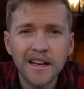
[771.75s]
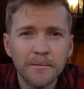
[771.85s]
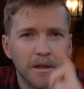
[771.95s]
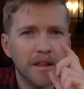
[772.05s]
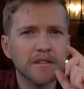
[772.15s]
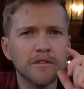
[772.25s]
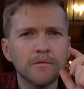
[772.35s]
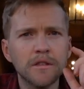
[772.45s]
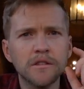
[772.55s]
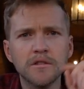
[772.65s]
but that's not
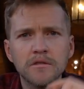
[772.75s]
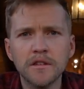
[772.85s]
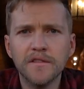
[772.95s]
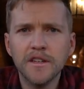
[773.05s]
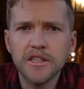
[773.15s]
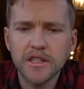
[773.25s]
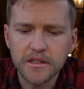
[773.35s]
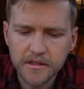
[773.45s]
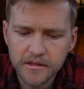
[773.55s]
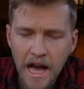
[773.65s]
where the story finishes.